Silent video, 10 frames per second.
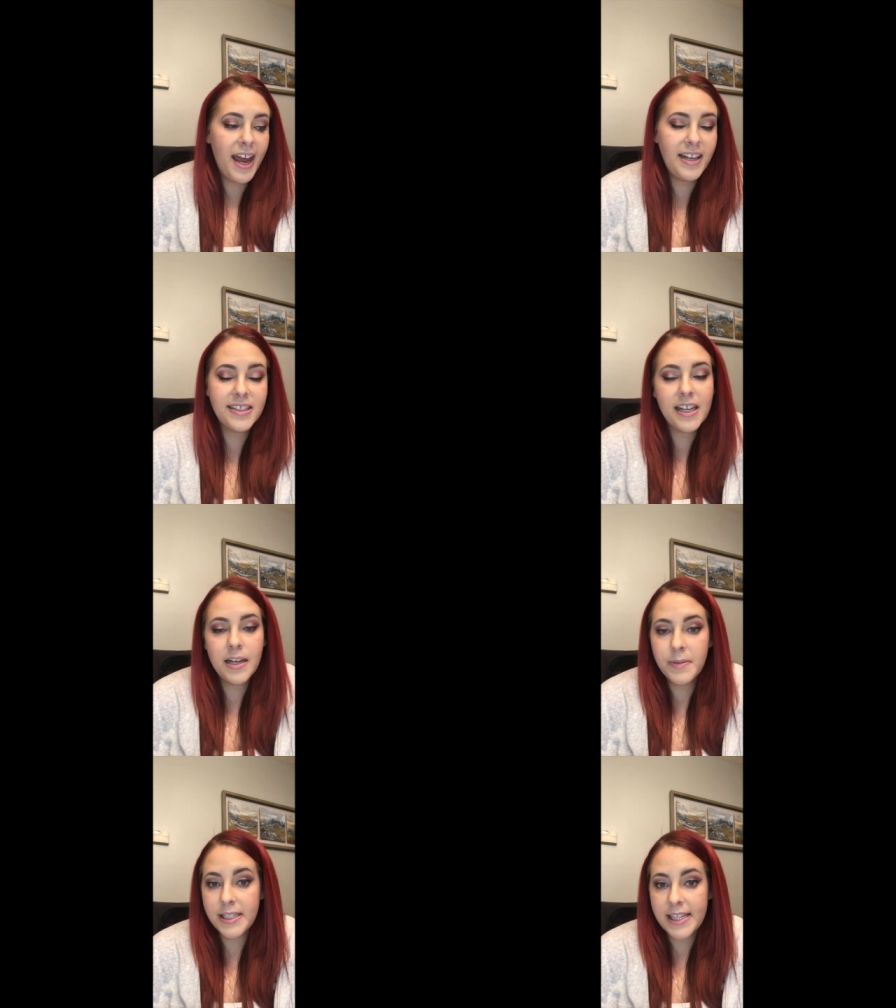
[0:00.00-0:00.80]
and it's going
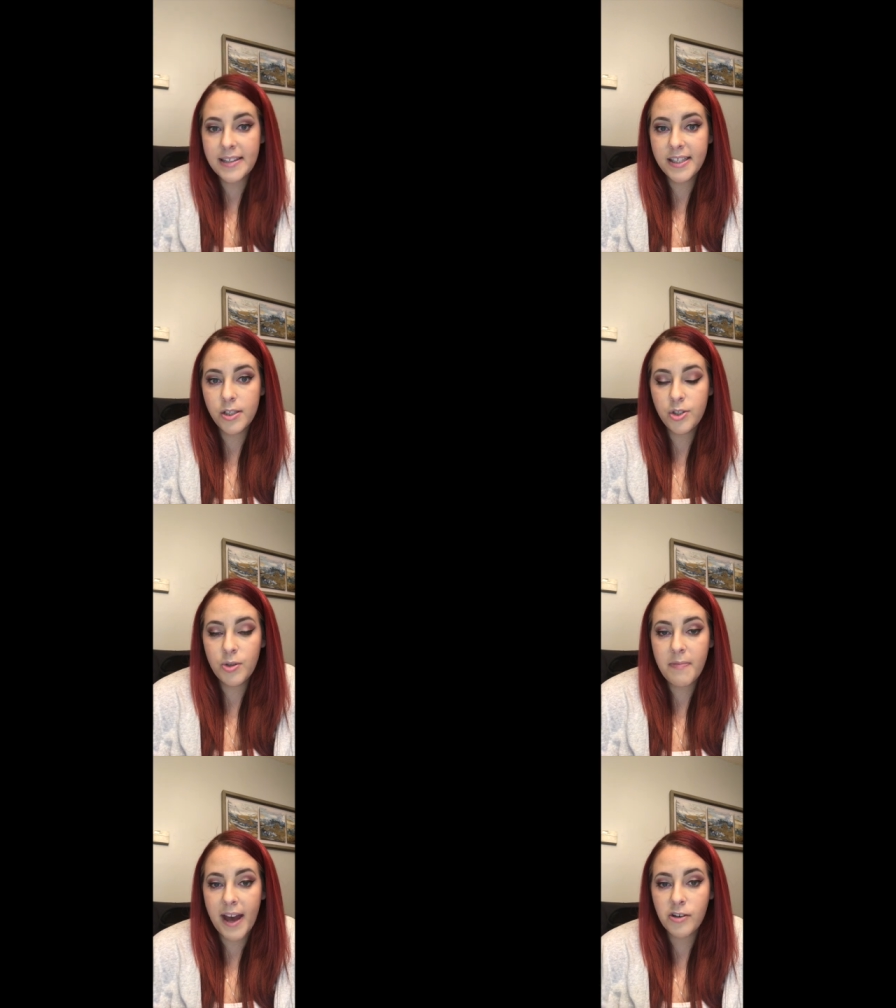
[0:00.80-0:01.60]
to be scented
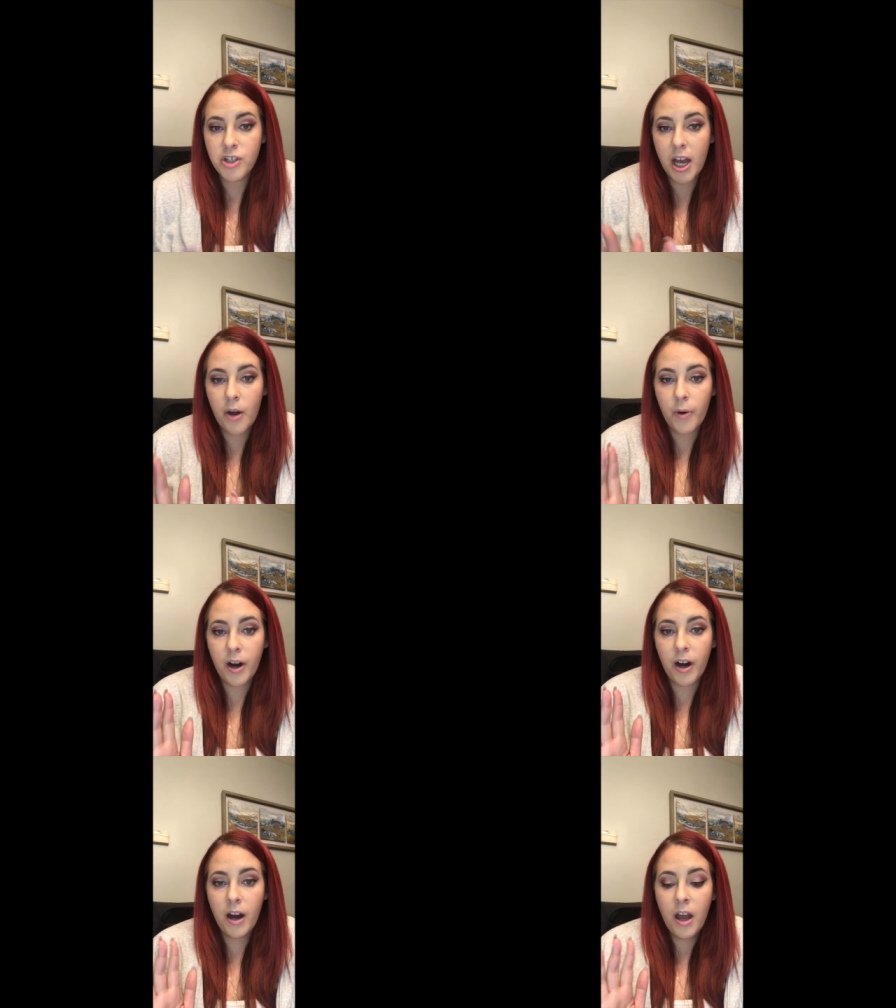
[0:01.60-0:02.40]
to match
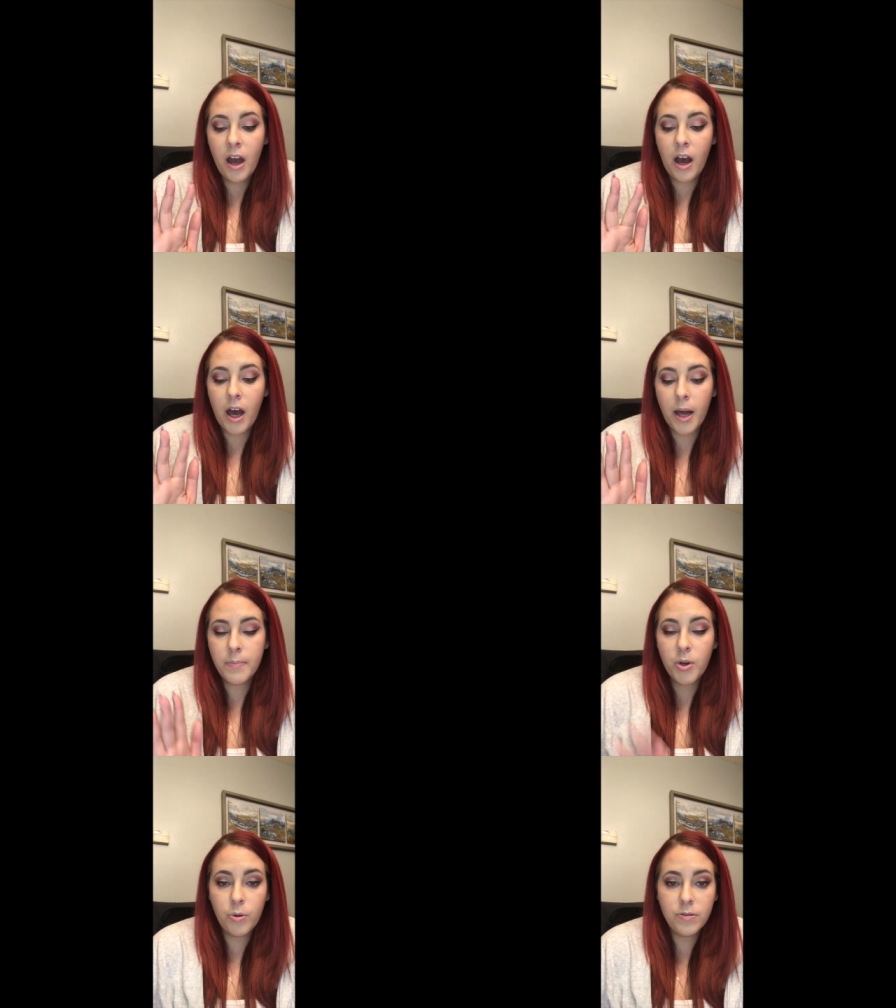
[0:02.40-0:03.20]
our
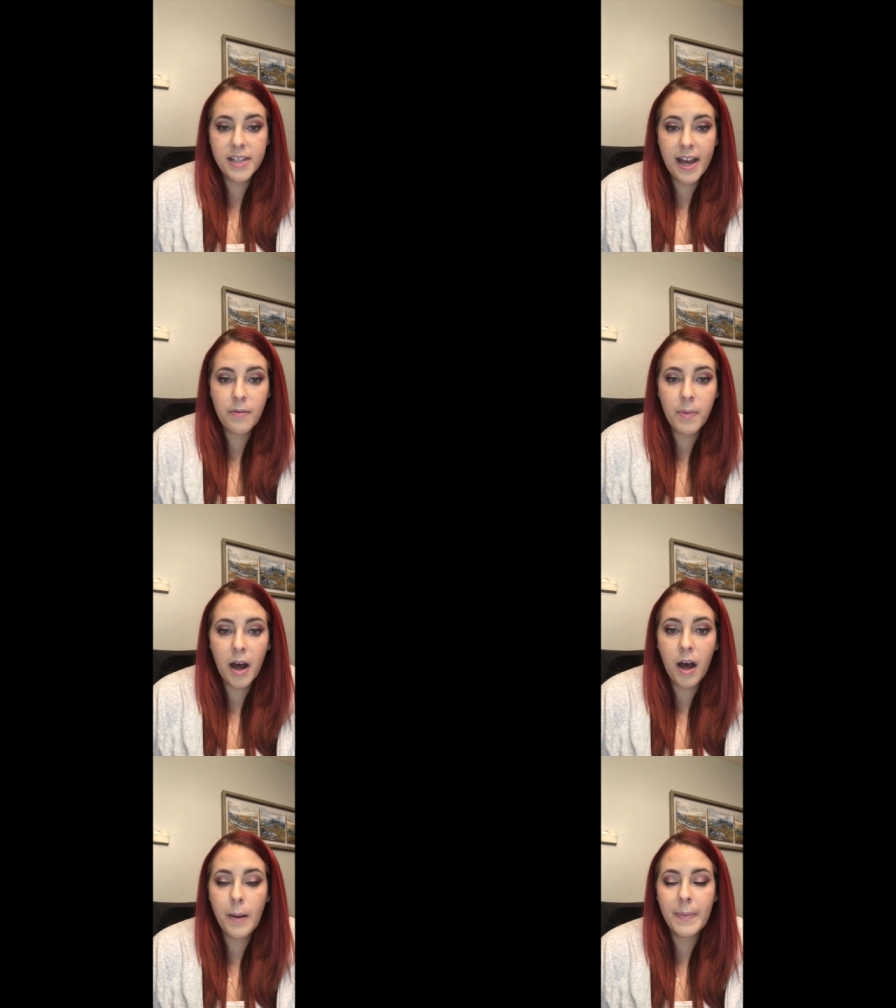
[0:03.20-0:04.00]
um, cool down
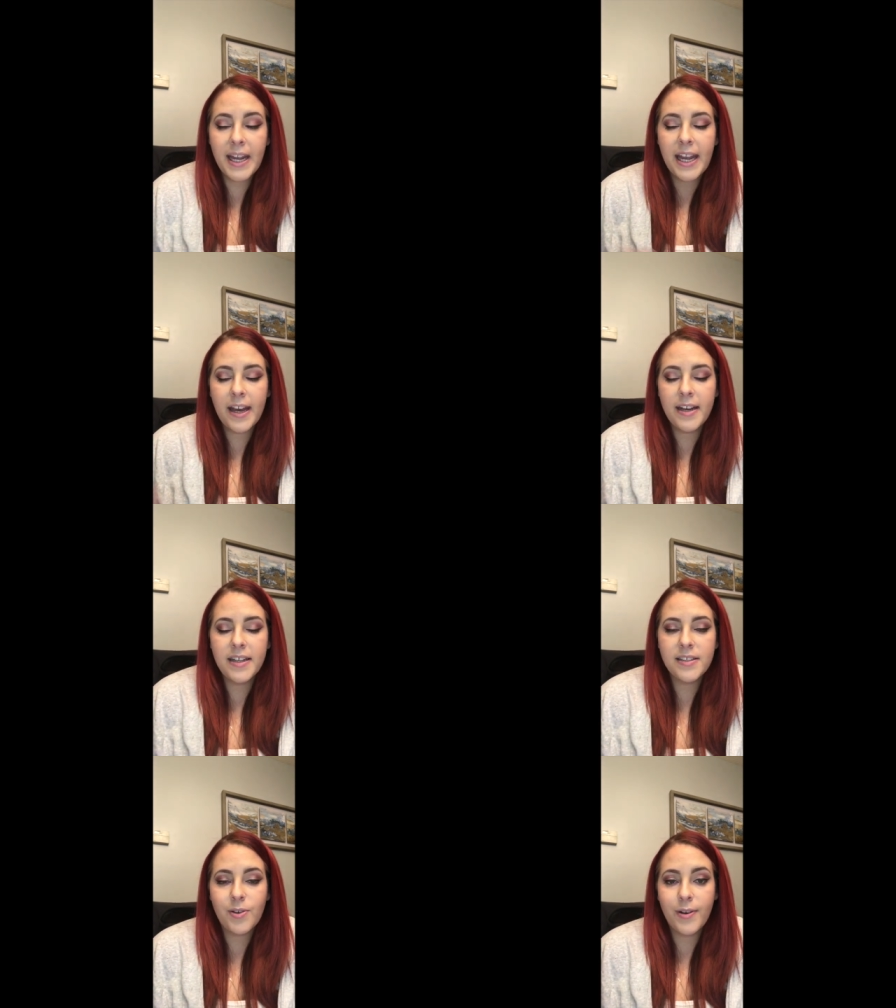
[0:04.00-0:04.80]
bomb and
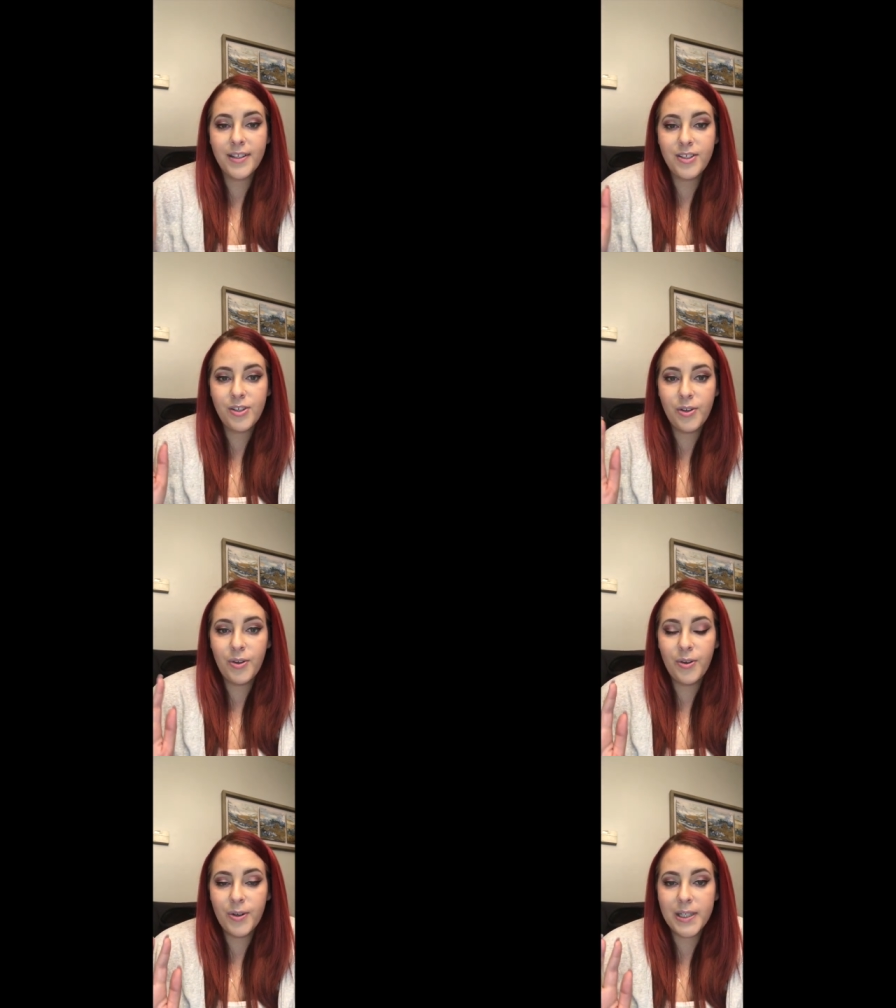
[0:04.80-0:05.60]
it's going
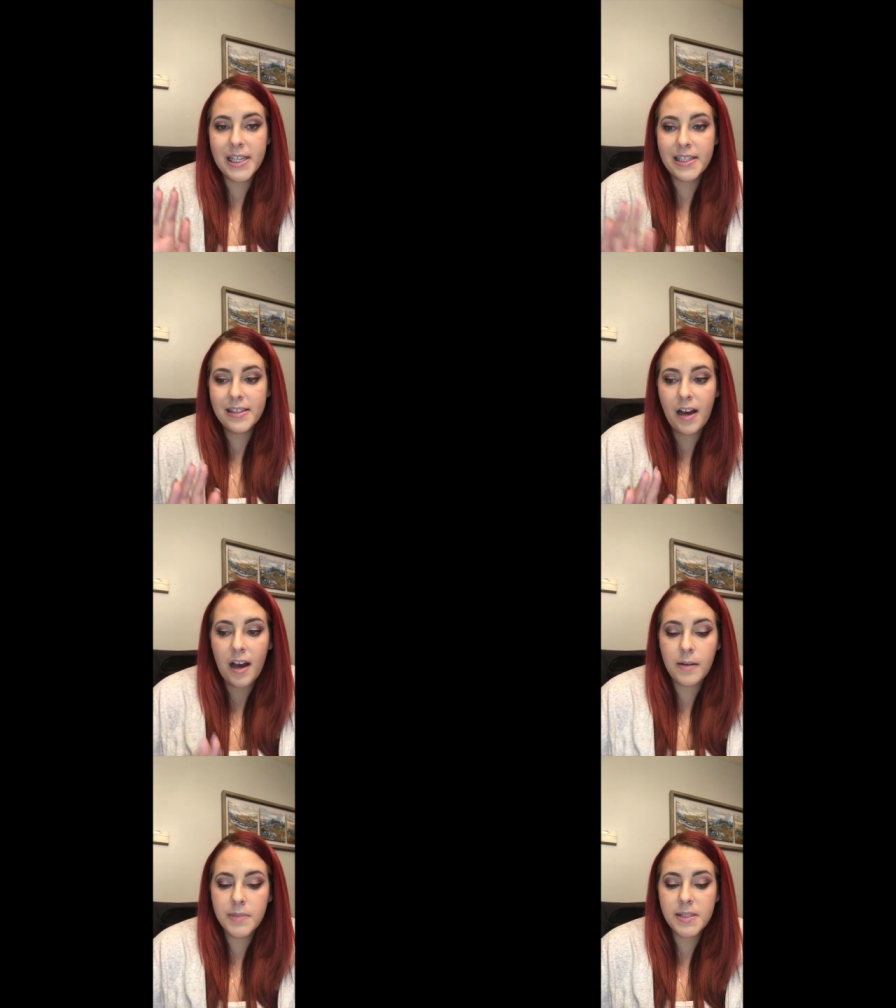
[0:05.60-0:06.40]
to
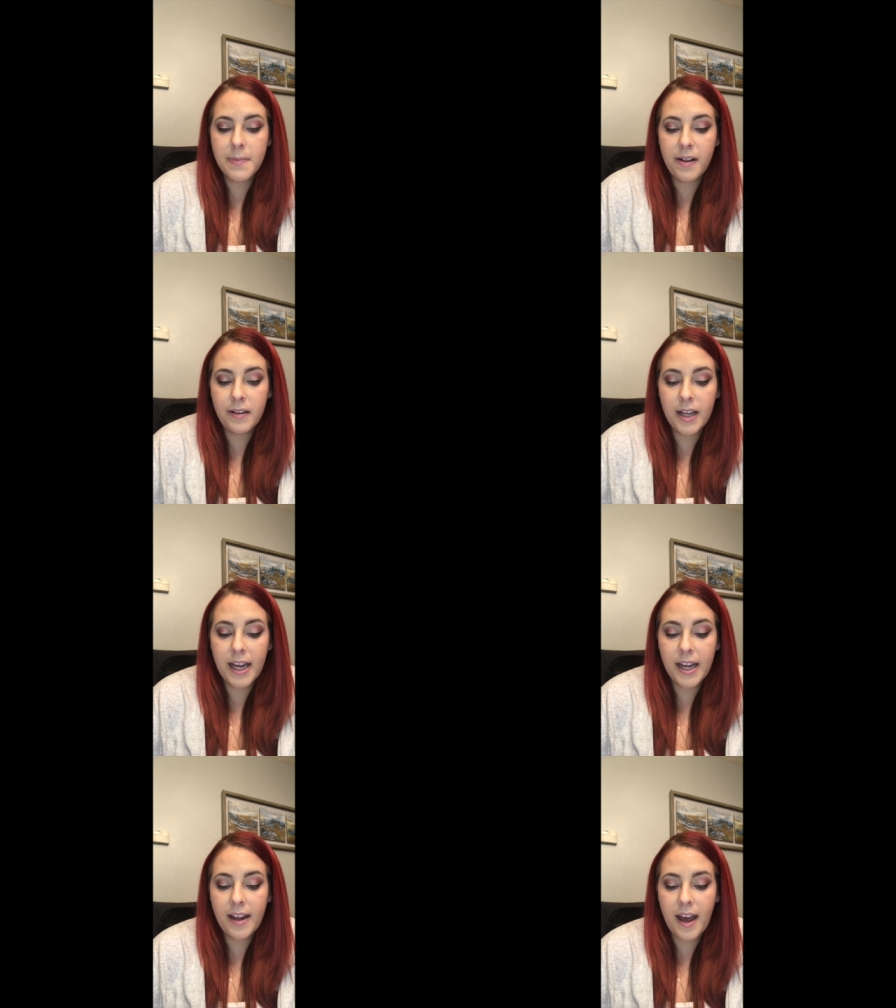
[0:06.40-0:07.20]
um, smell
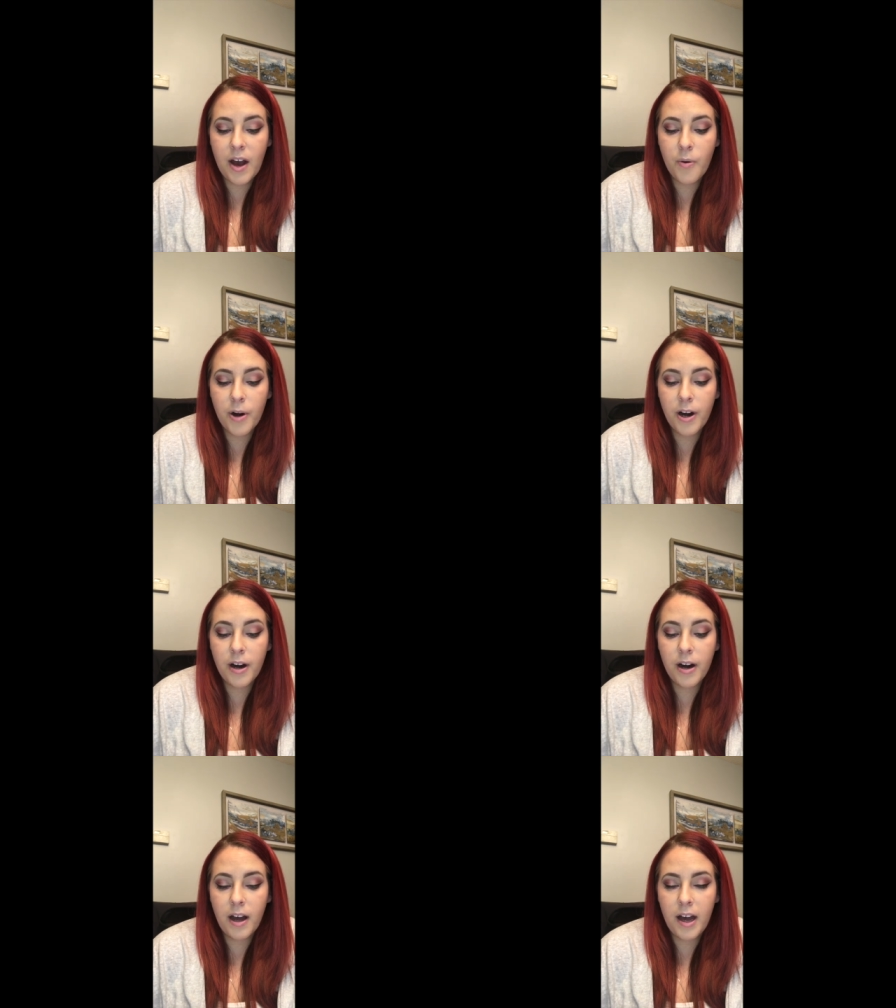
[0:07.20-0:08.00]
like
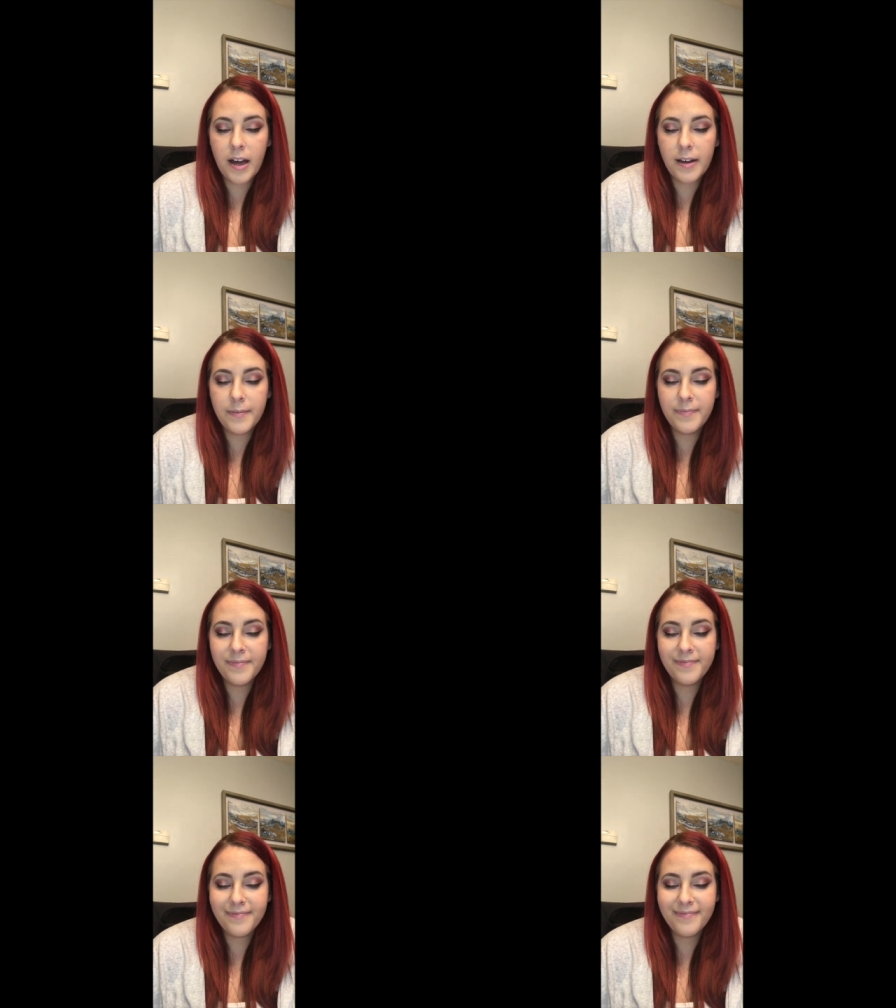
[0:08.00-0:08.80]
our
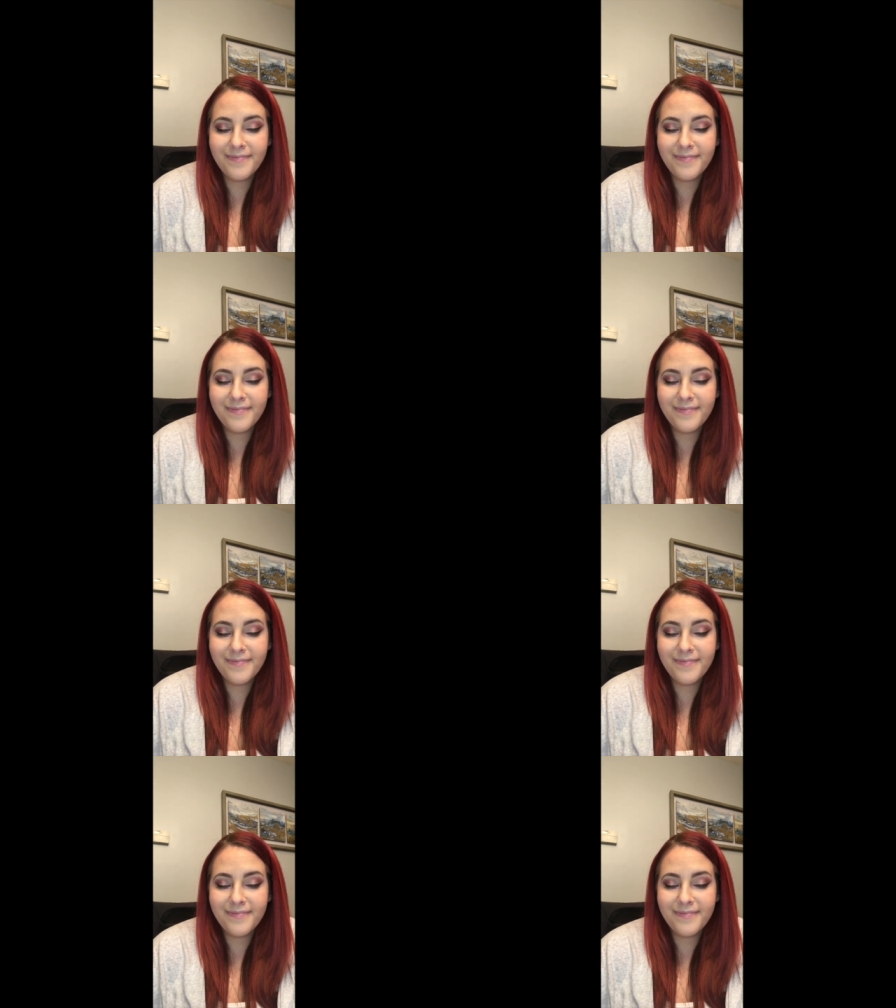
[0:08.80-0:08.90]
um,